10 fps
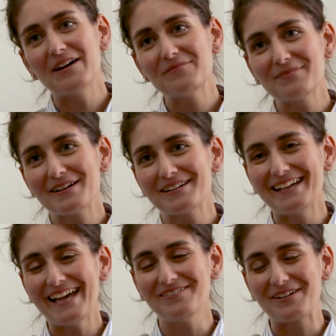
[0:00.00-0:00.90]
I'm
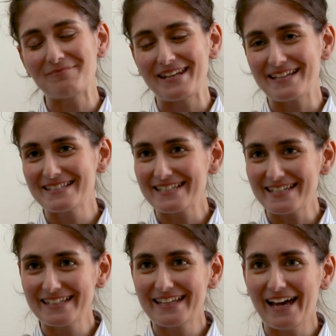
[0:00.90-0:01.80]
Eva
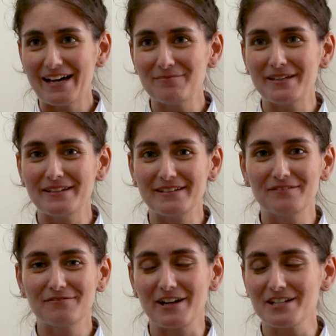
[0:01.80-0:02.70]
Minassian, I'm a
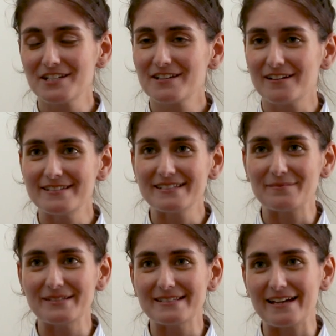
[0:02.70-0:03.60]
French
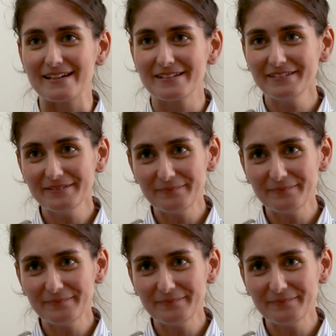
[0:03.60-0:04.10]
costume designer.